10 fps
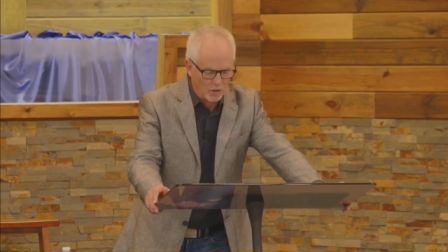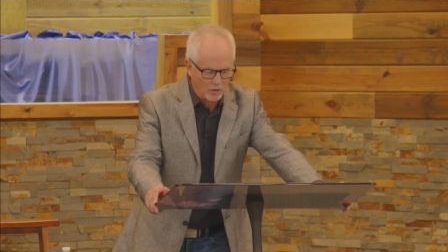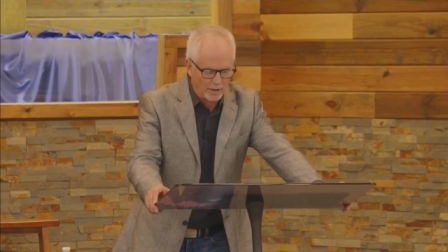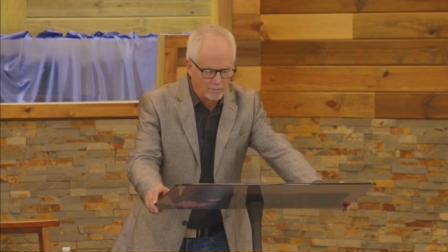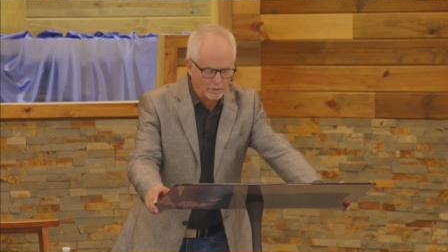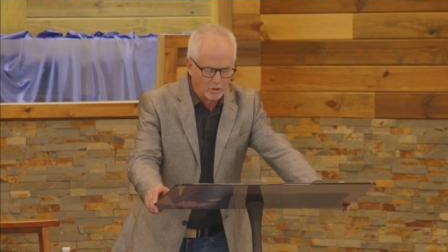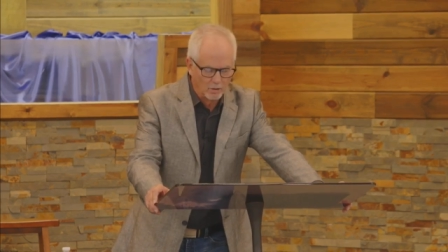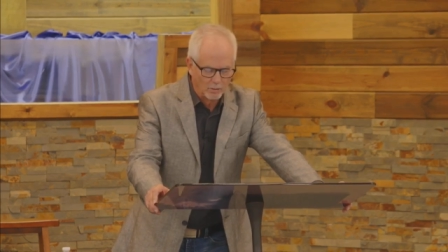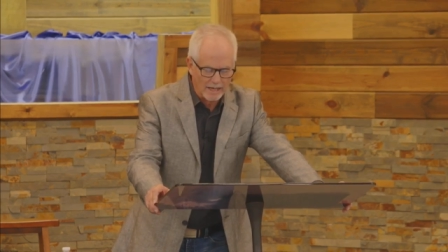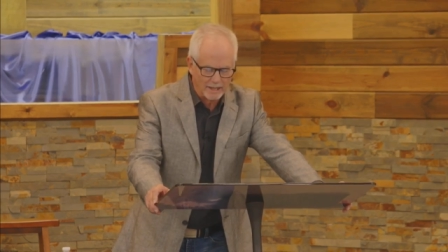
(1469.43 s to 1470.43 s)
knowing he was going
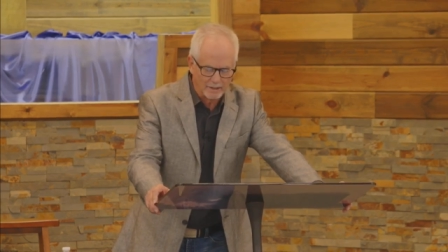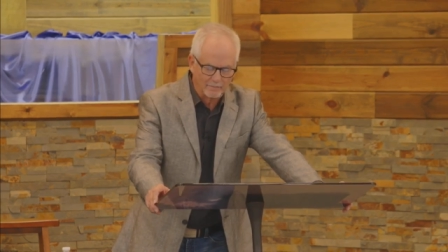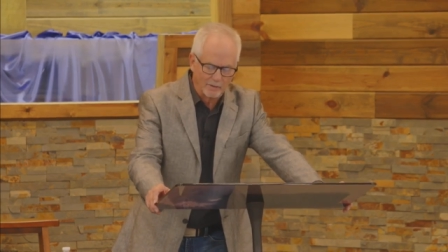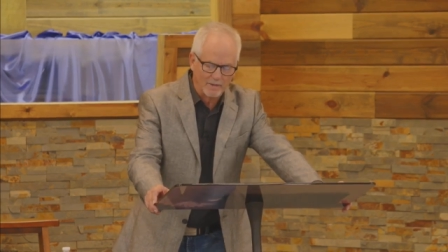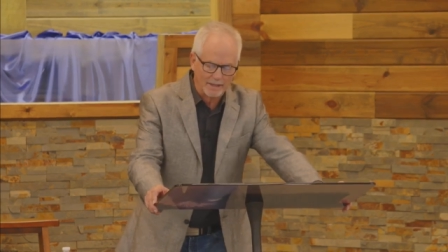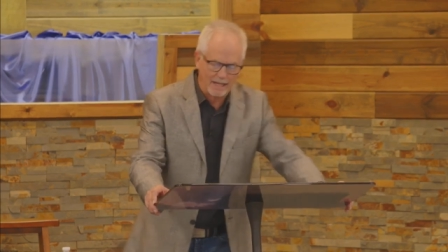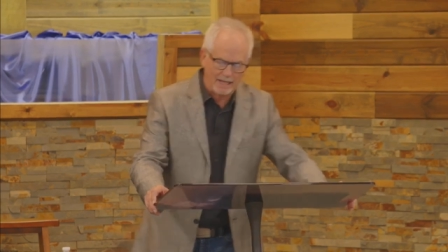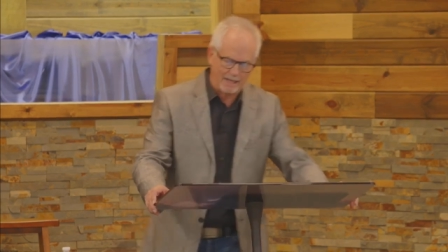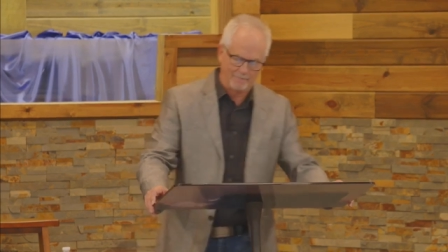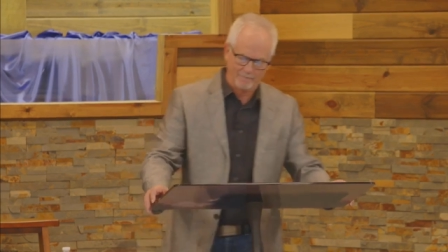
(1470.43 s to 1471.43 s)
to raise him from the
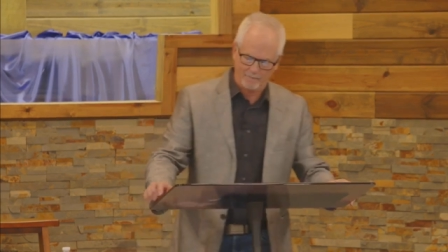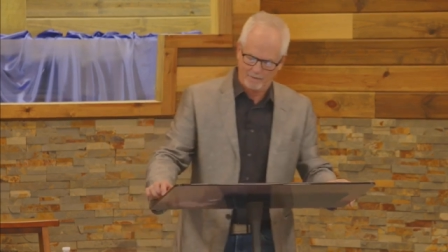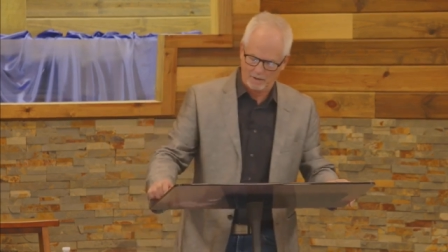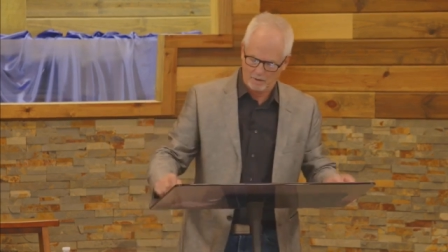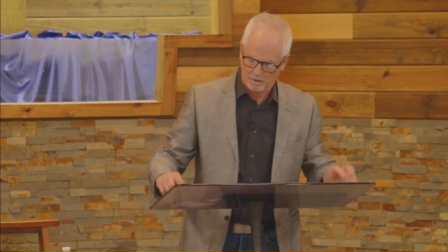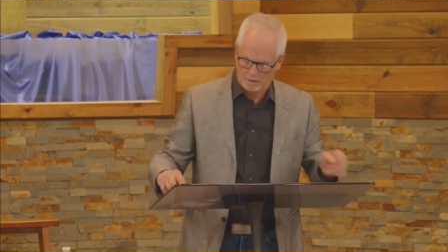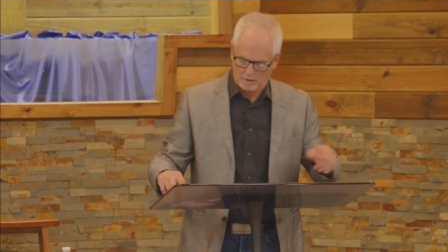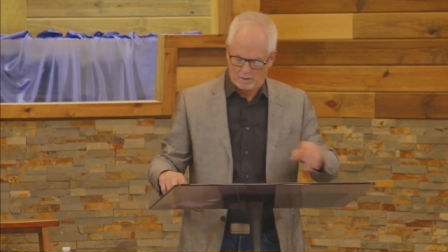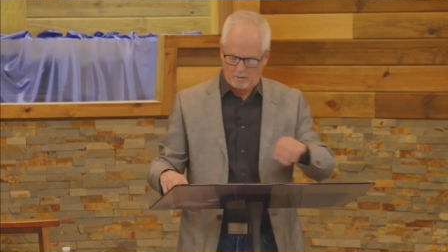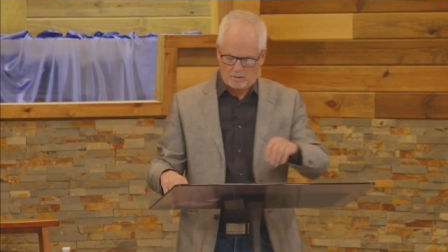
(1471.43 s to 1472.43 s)
dead.
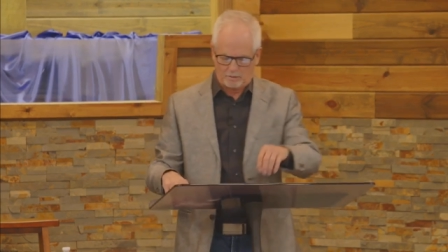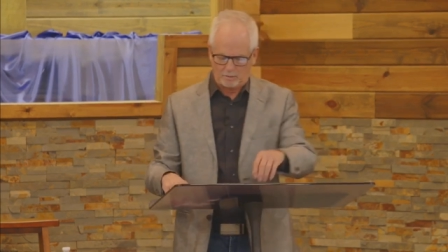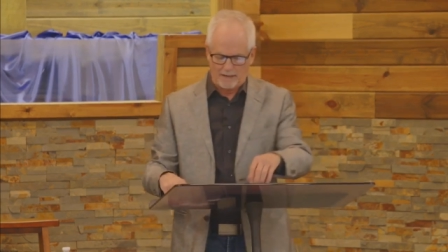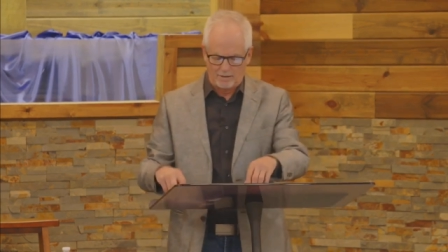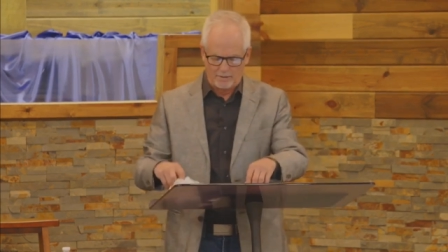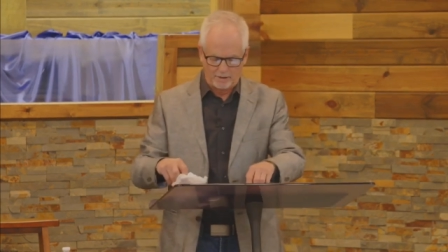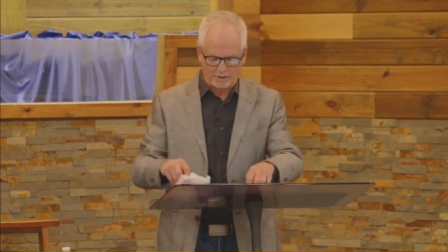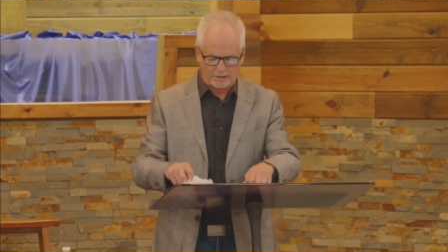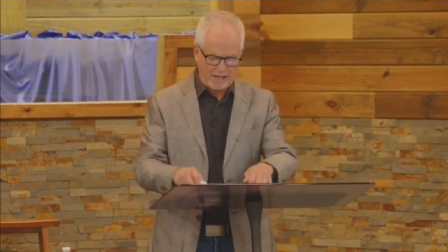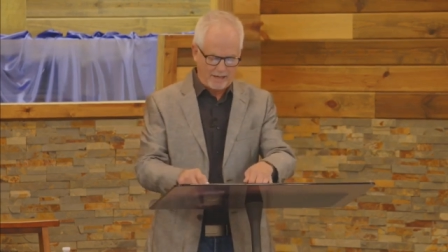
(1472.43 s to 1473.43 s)
You say, I don't
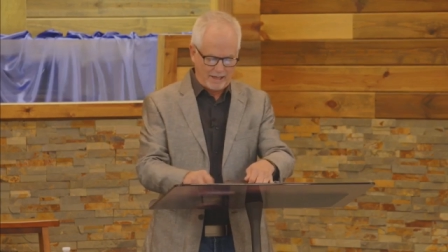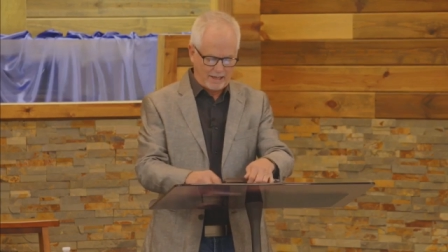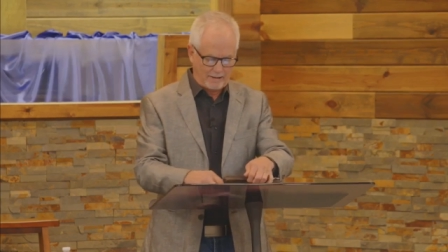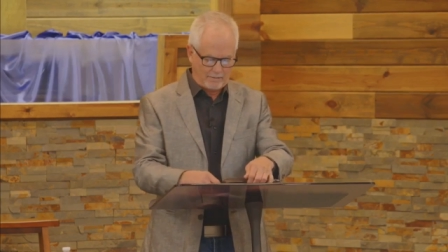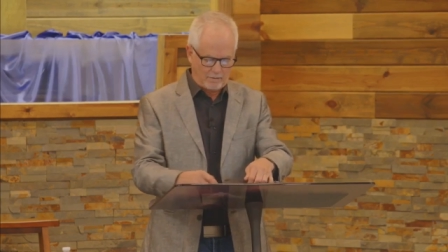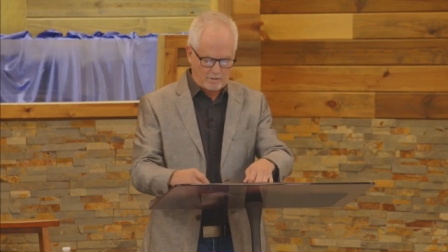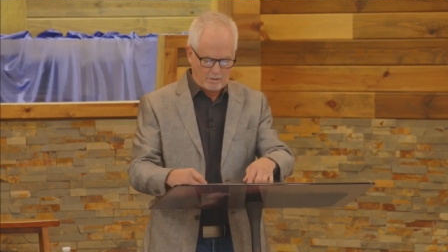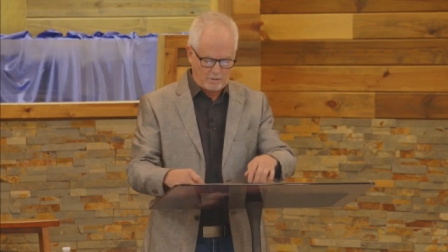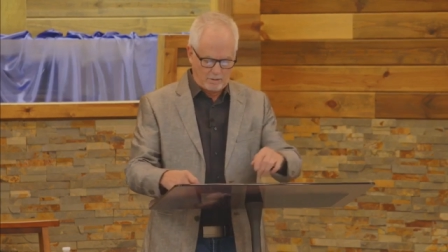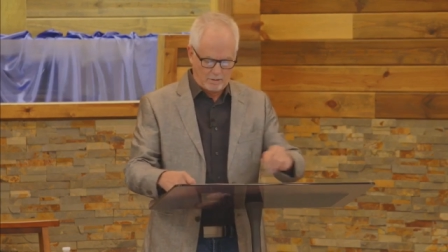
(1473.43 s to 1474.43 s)
understand that.
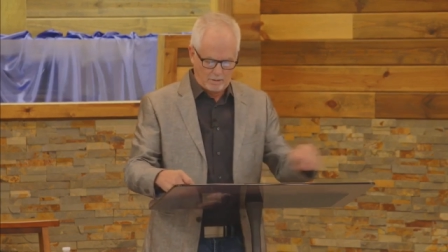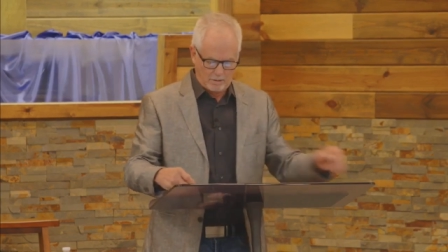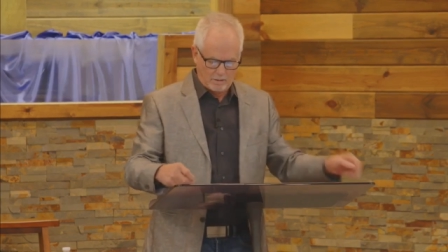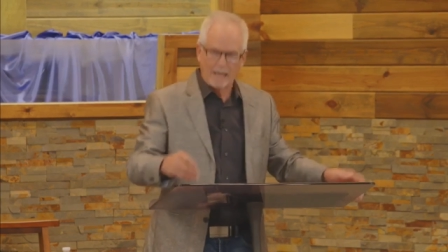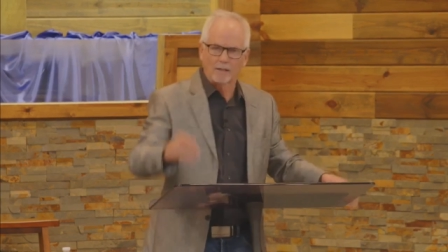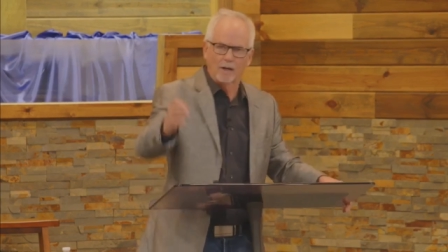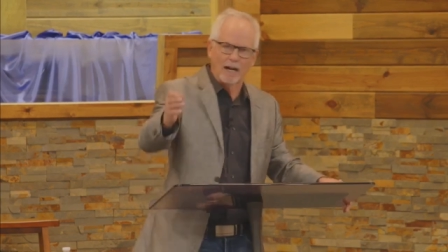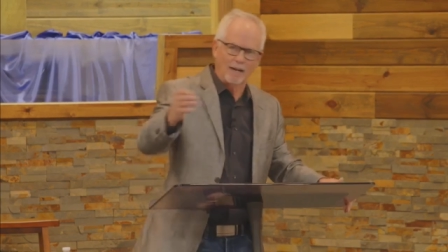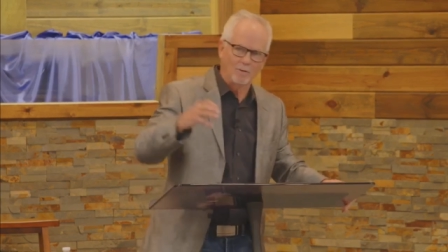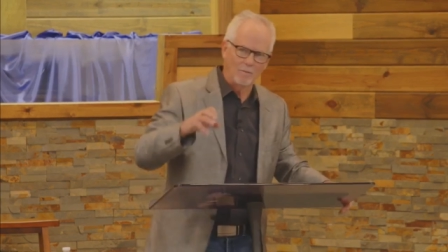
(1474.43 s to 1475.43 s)
I
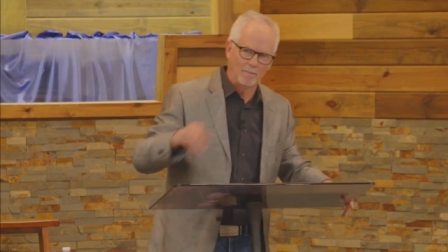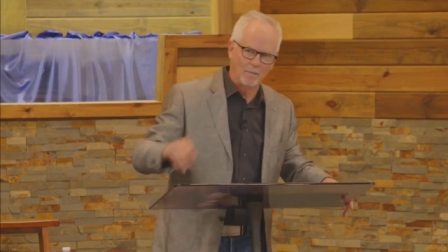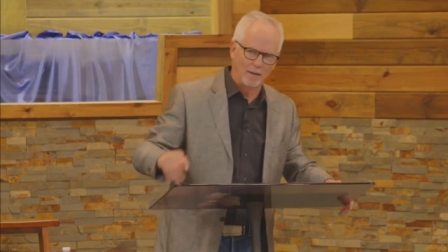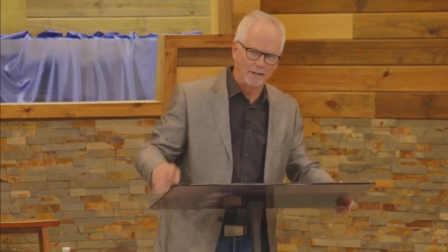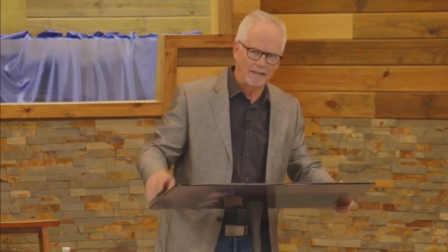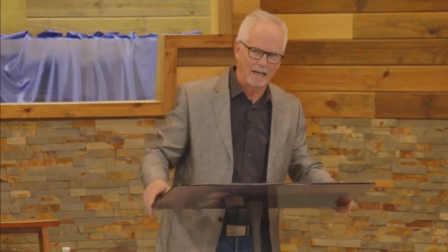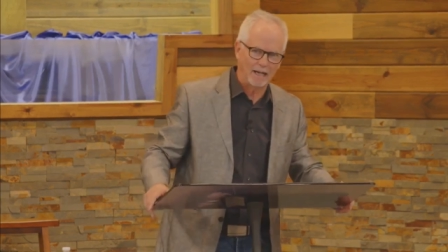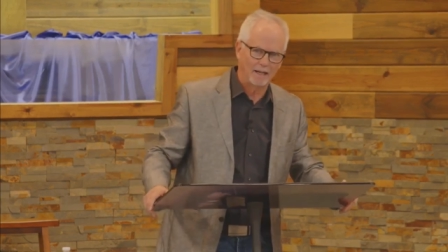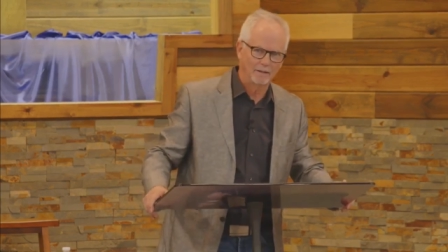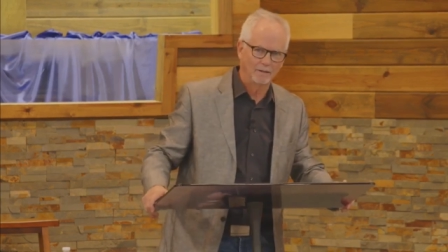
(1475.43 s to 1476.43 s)
cried when my mama
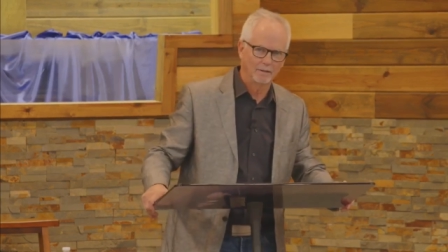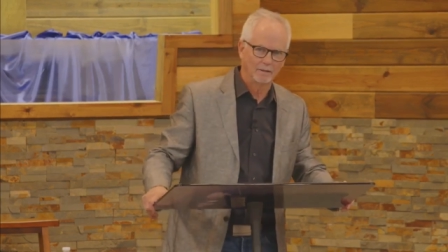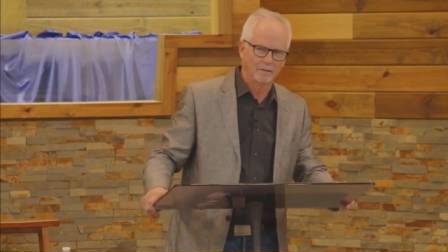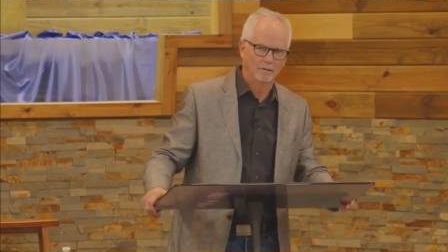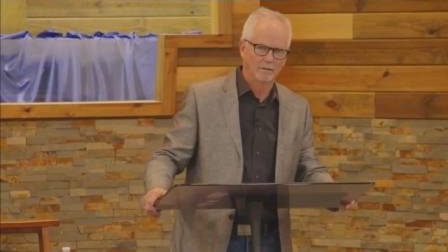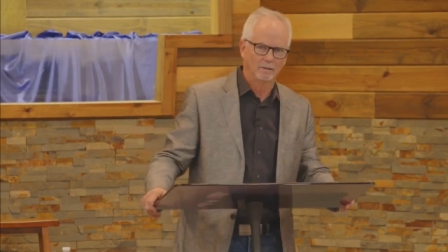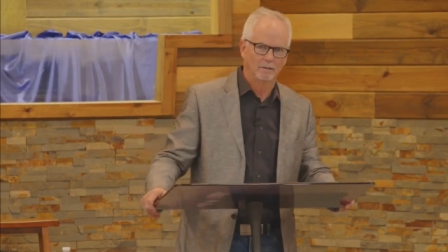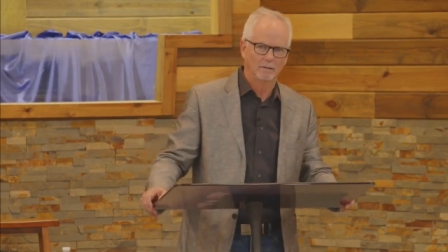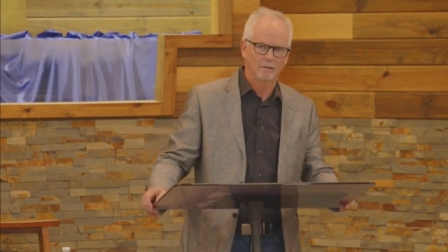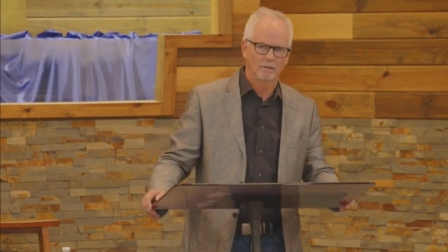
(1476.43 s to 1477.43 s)
died.
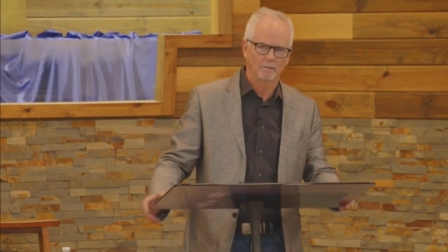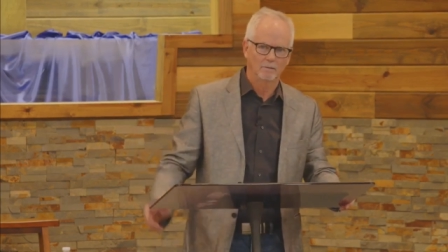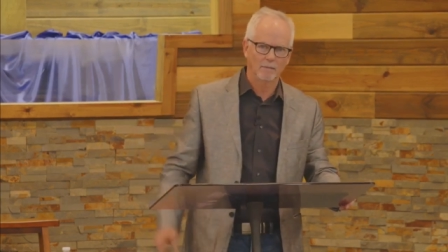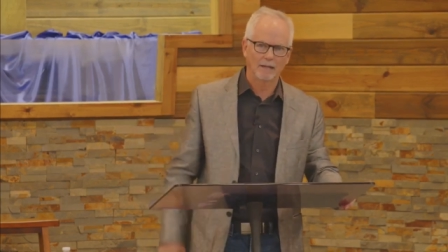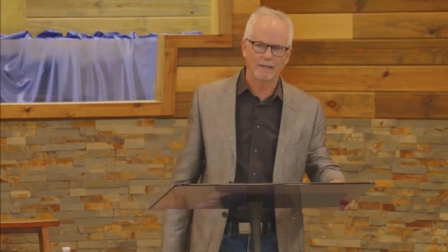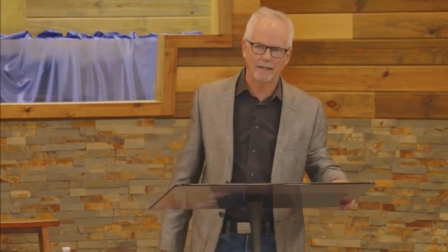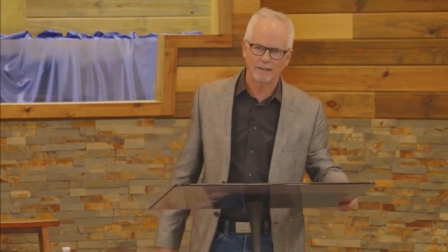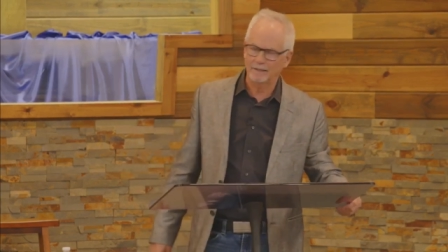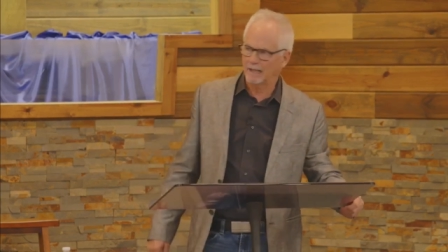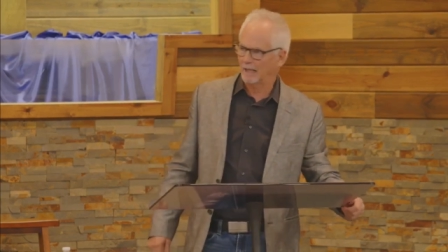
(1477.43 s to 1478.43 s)
My daddy
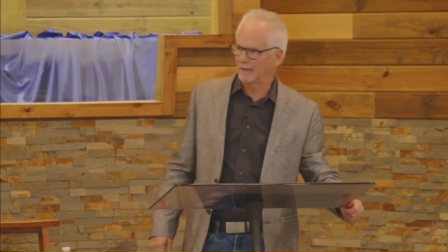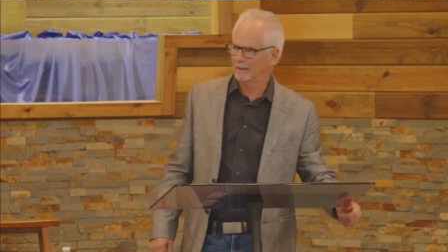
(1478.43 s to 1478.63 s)
died.